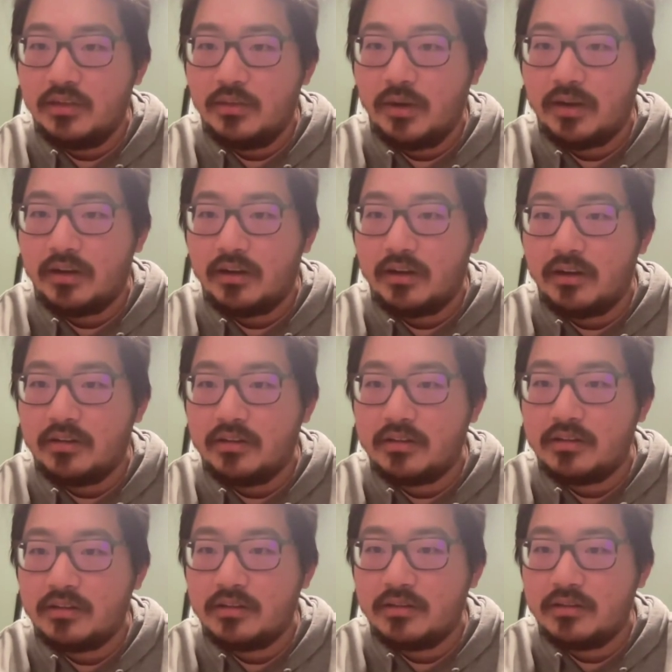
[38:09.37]
Why can
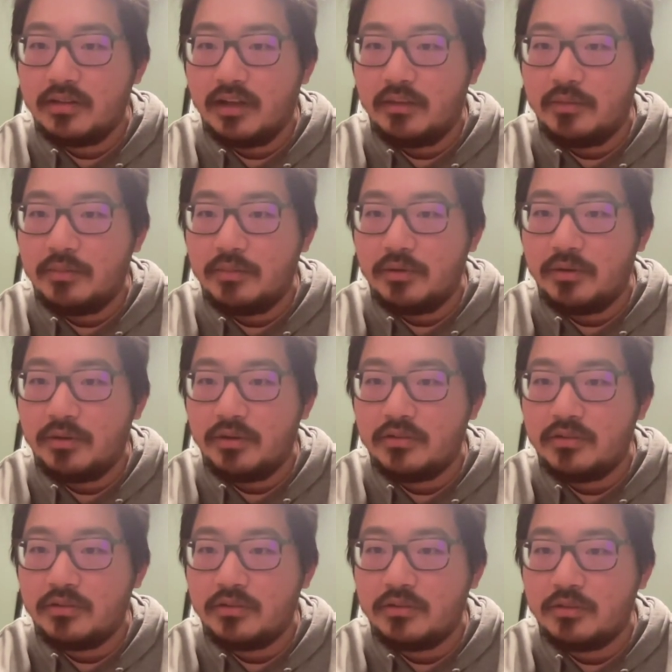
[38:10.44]
artists not be
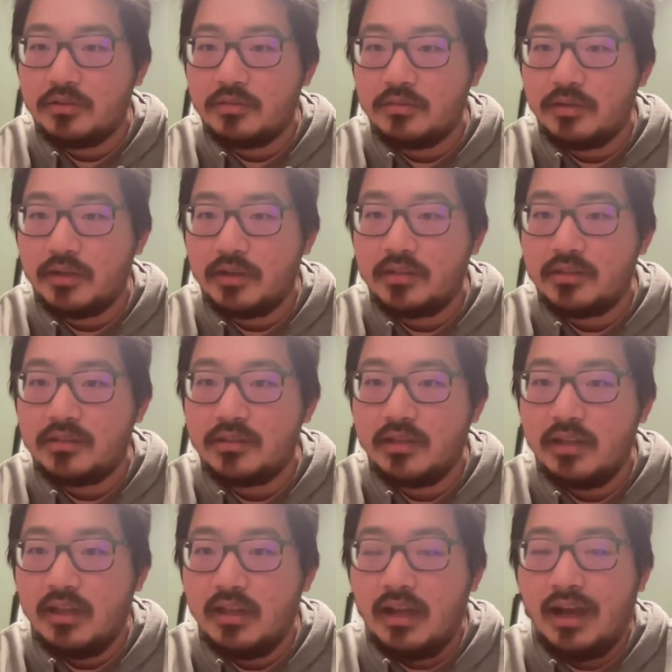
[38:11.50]
pointed towards multiple markets?
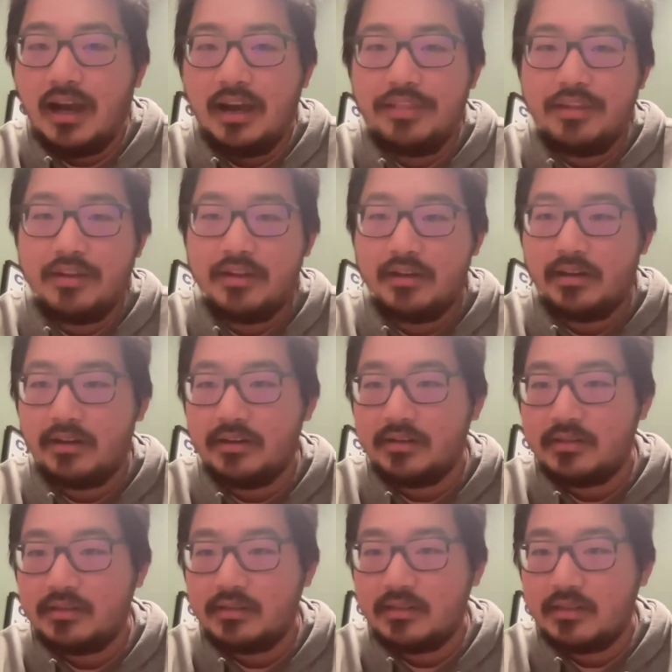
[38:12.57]
I think an
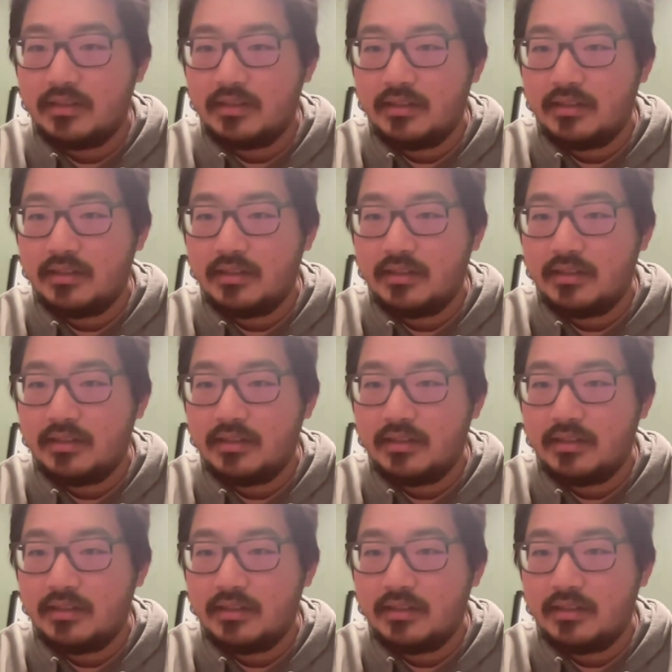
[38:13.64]
artist